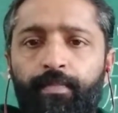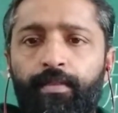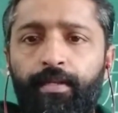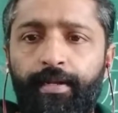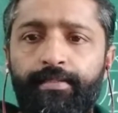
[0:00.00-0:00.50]

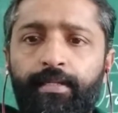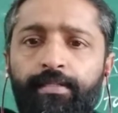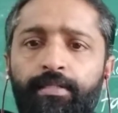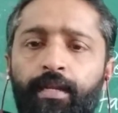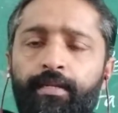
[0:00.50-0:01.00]
The reason
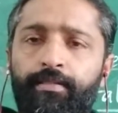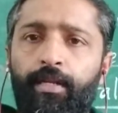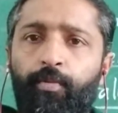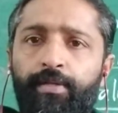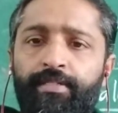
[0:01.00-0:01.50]
is that
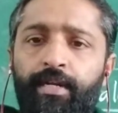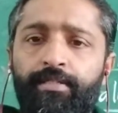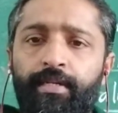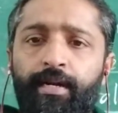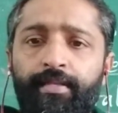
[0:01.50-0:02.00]
Italy was
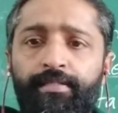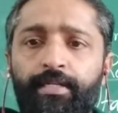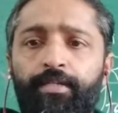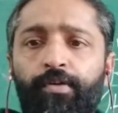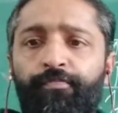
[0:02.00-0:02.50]
considered the
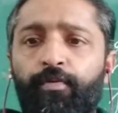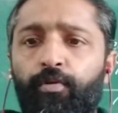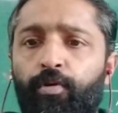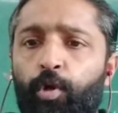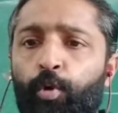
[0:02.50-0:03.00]
seat of
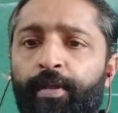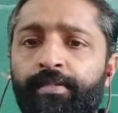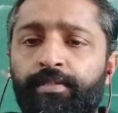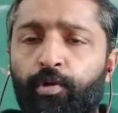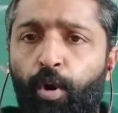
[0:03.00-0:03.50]

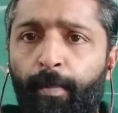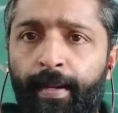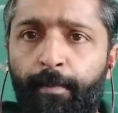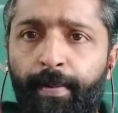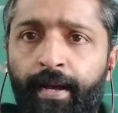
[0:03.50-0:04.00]
glorious Roman
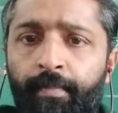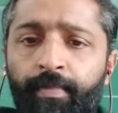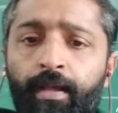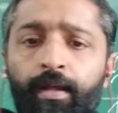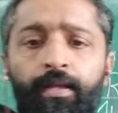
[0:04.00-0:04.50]

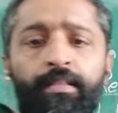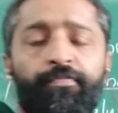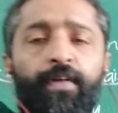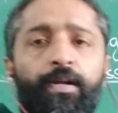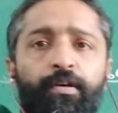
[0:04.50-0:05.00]
Empire, the
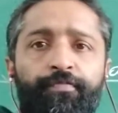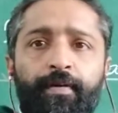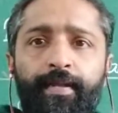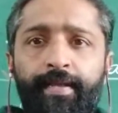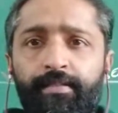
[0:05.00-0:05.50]
flood
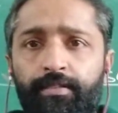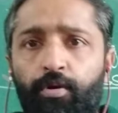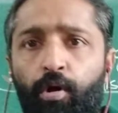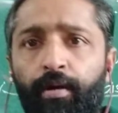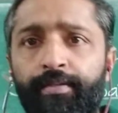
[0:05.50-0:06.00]
of Greek
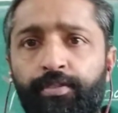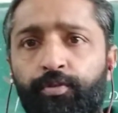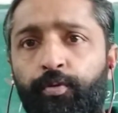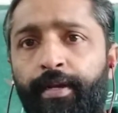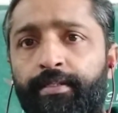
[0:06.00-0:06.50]
scholars
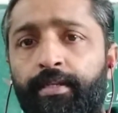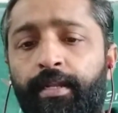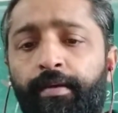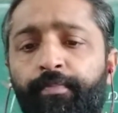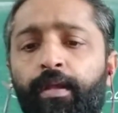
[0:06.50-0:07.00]
to
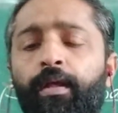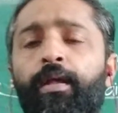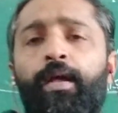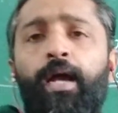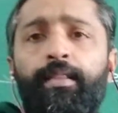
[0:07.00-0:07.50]

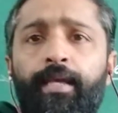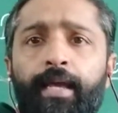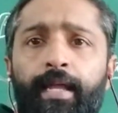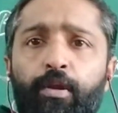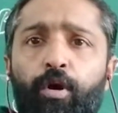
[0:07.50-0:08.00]
Italy, and
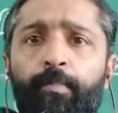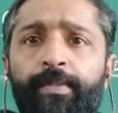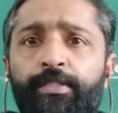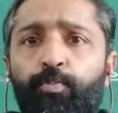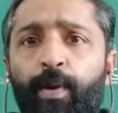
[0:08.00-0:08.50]
the
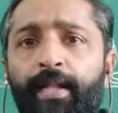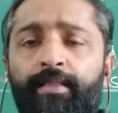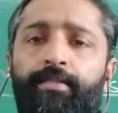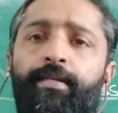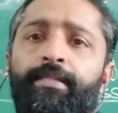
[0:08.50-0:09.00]
enormous
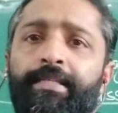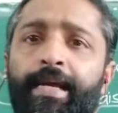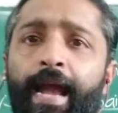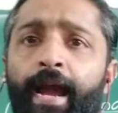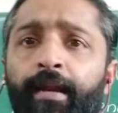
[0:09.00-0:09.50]
wealth it
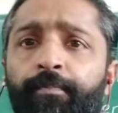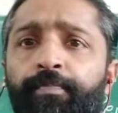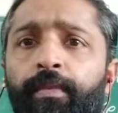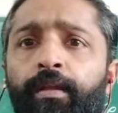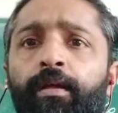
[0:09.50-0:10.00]
had,